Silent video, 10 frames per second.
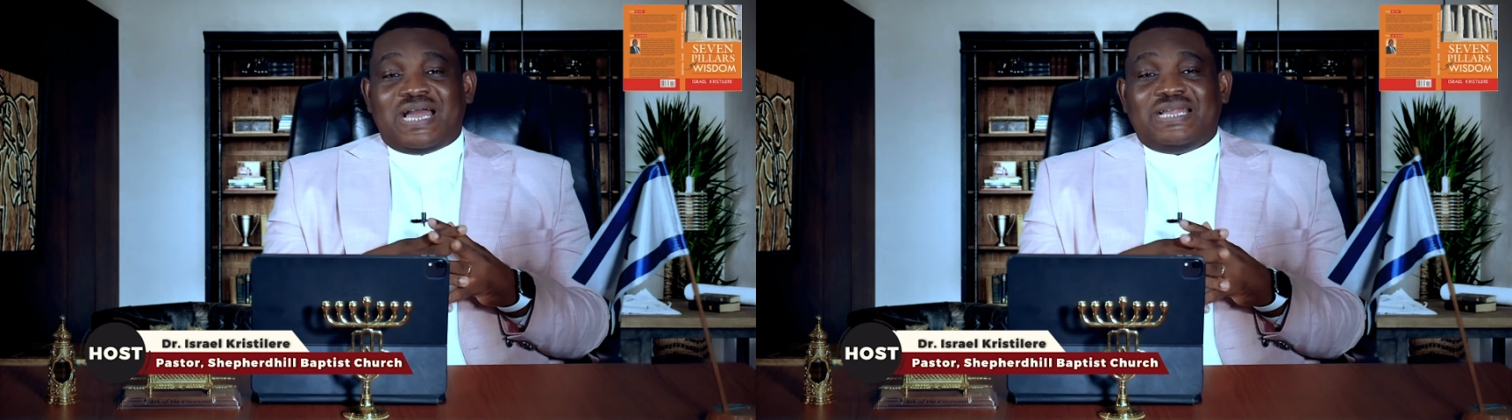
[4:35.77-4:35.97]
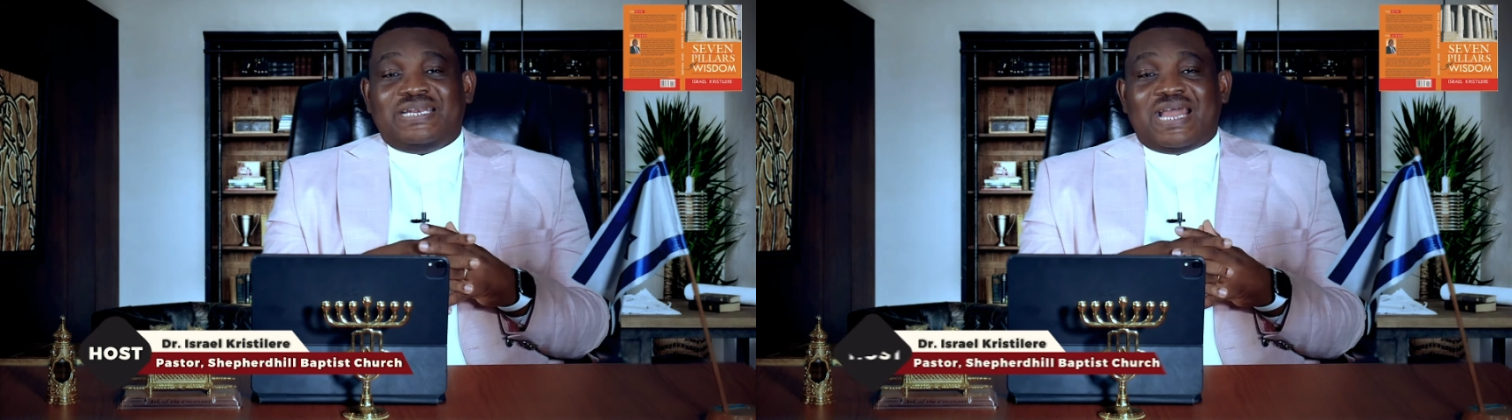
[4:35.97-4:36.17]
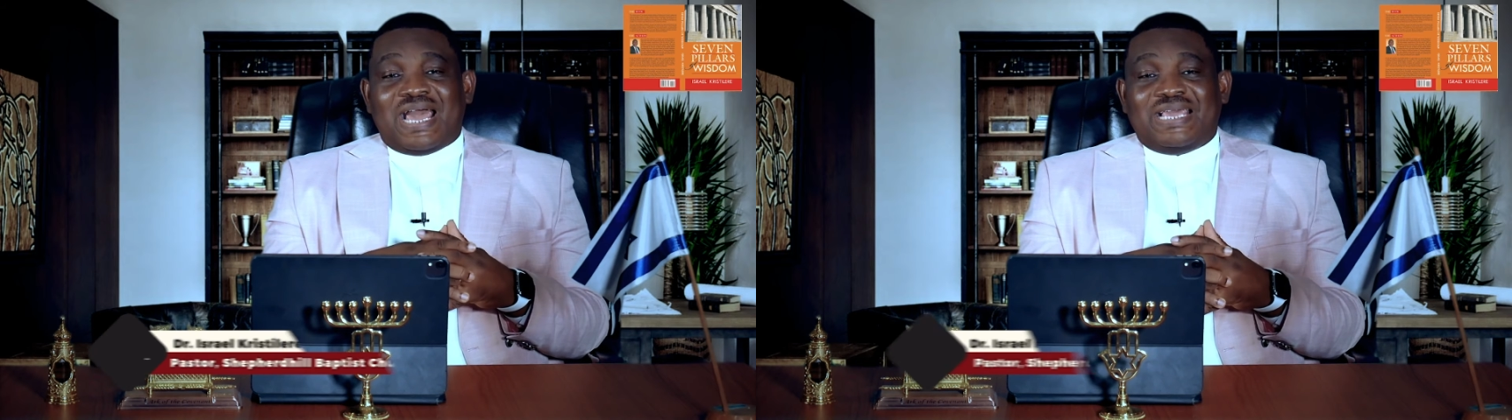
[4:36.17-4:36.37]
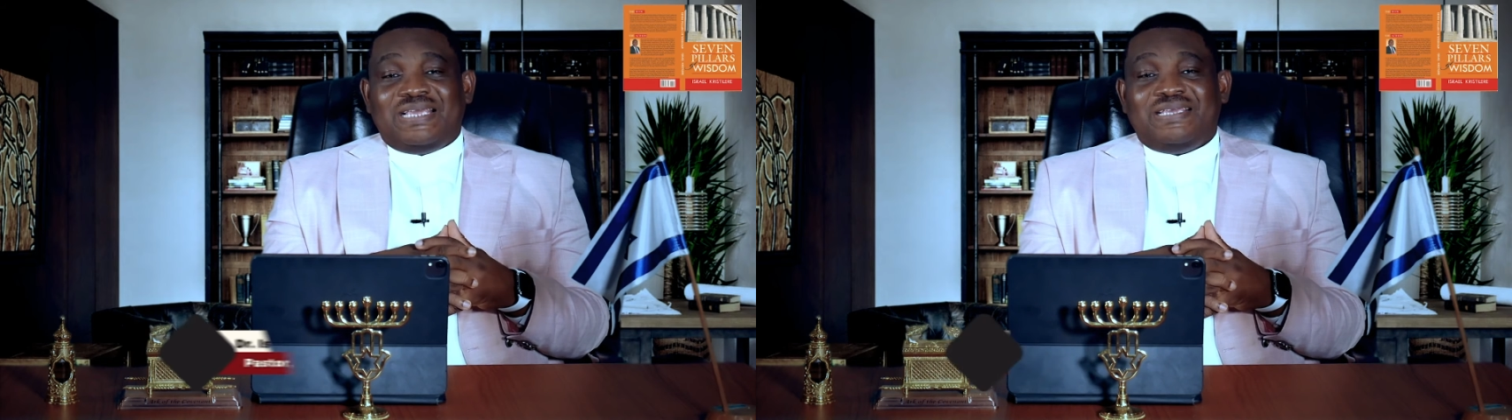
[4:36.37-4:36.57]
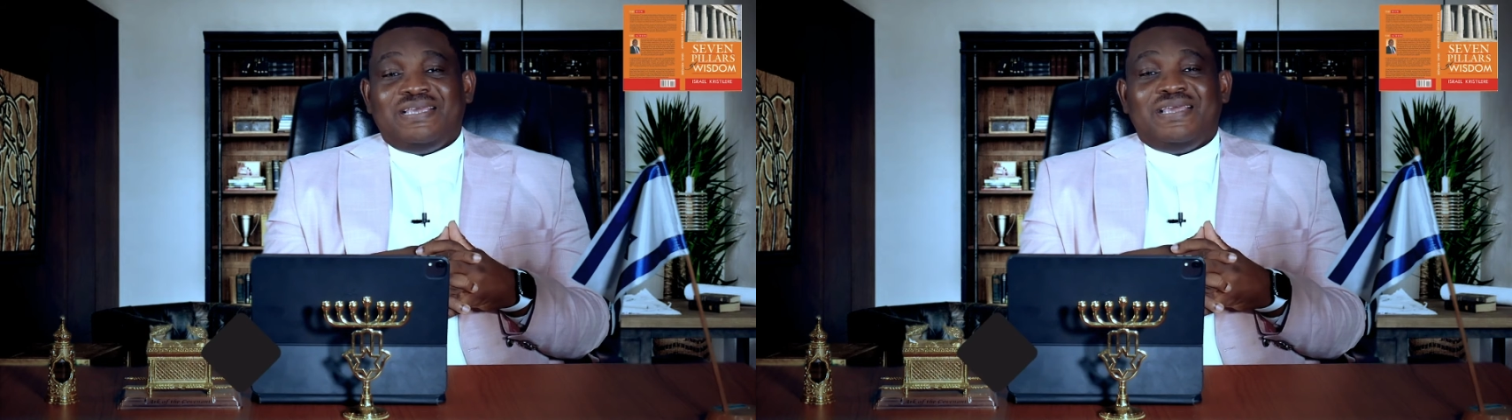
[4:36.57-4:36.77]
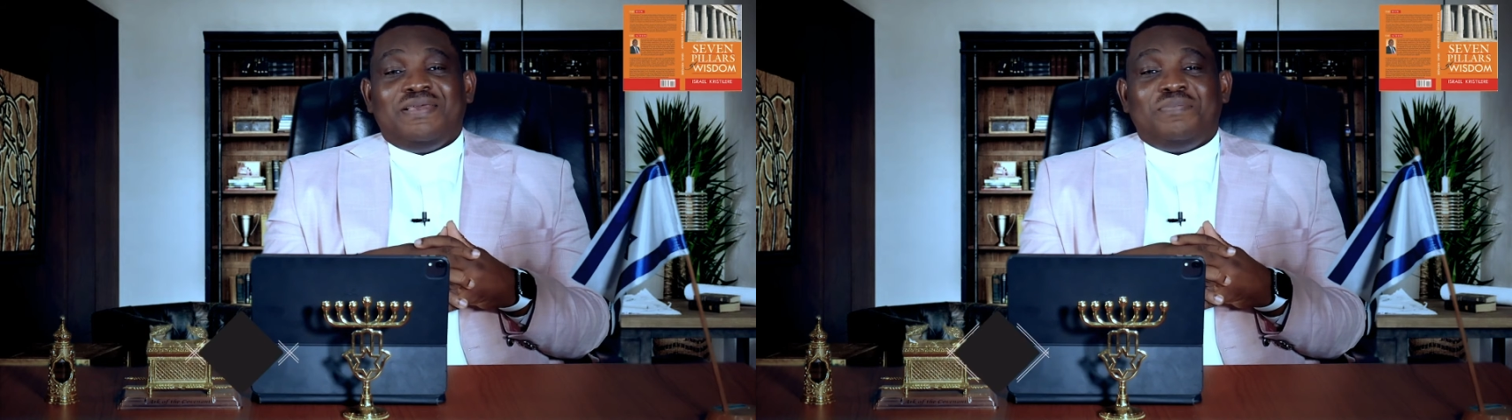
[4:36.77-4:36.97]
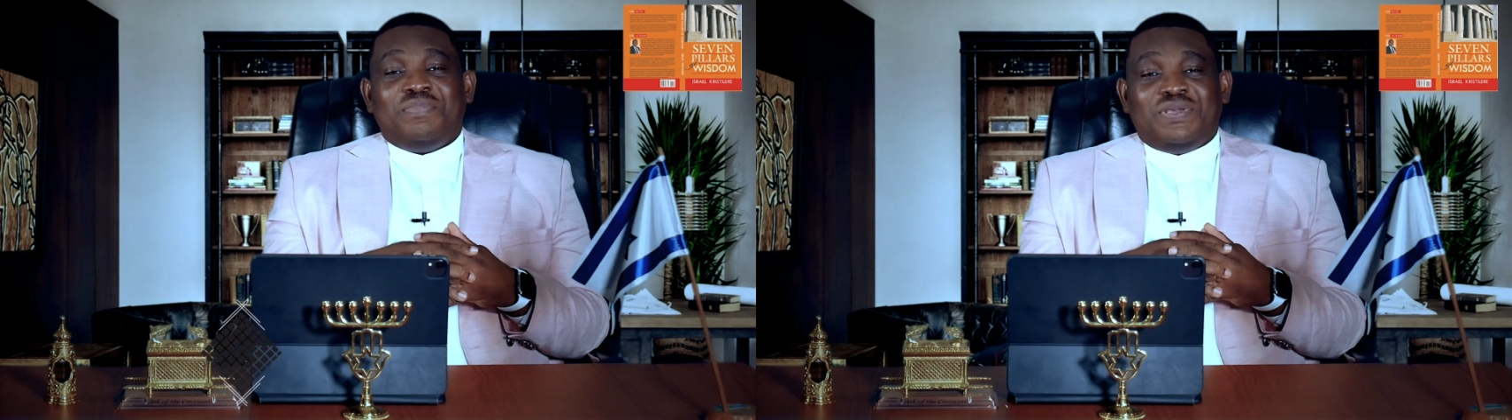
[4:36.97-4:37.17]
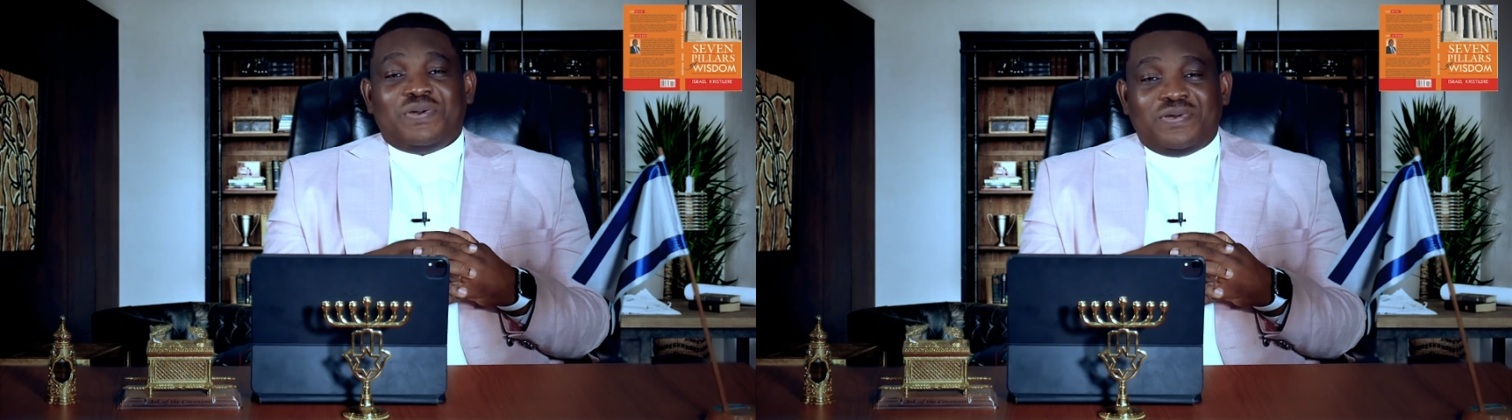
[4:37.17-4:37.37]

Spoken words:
And 9, be